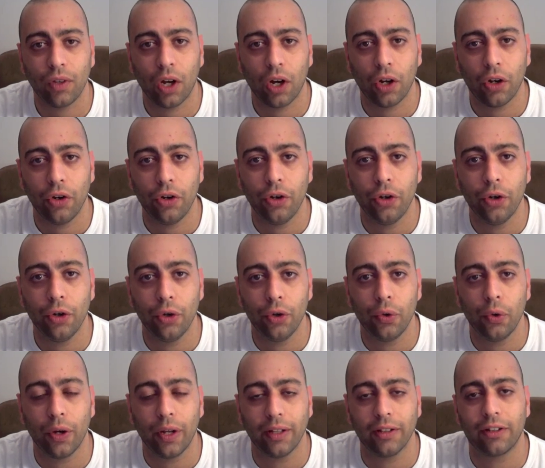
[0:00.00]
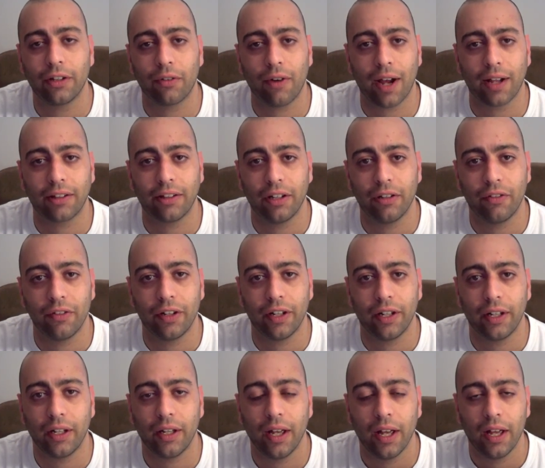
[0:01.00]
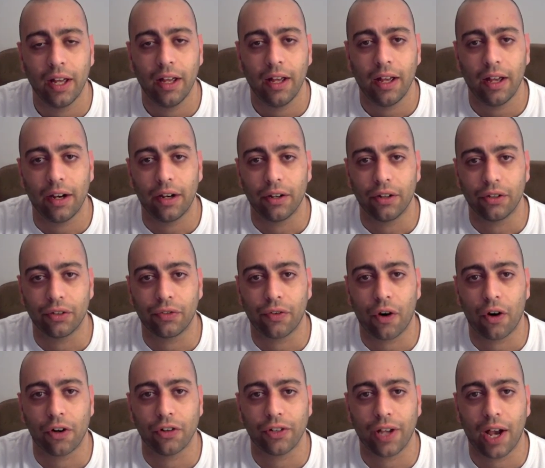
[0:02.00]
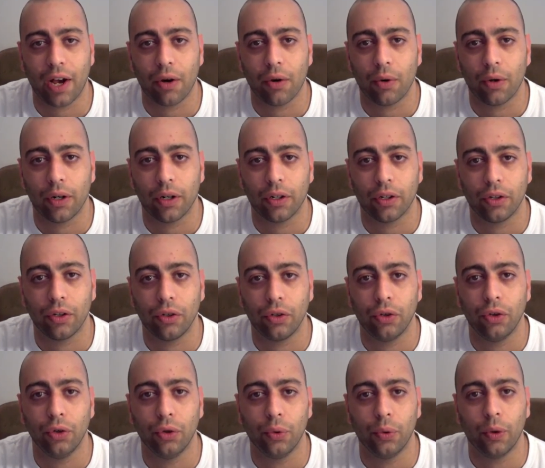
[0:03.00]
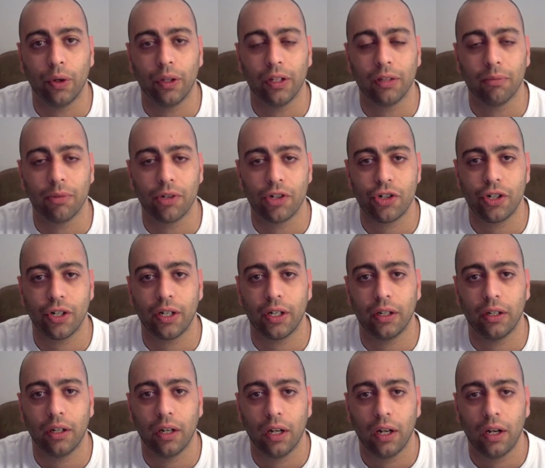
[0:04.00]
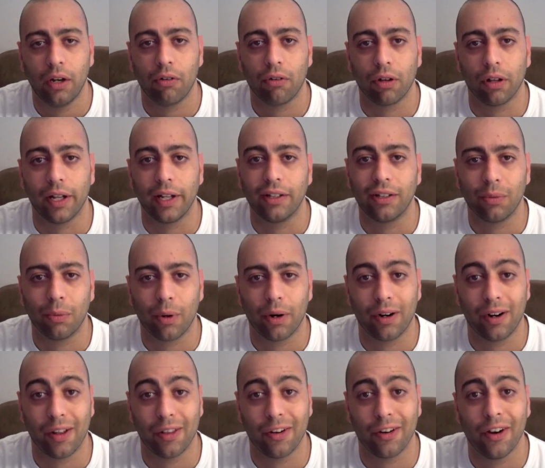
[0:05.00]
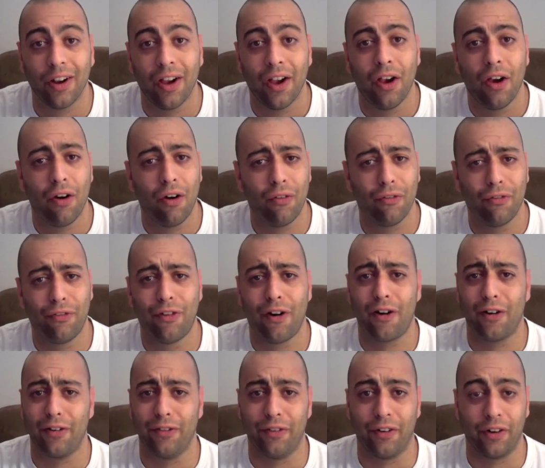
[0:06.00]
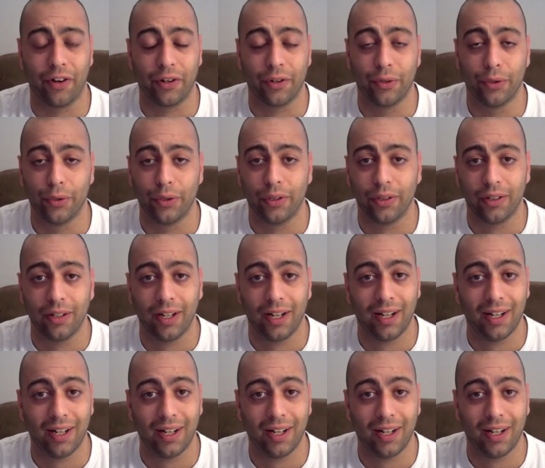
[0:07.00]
new interactivity and as far as how you and the machine relate to one another. Very, very cool.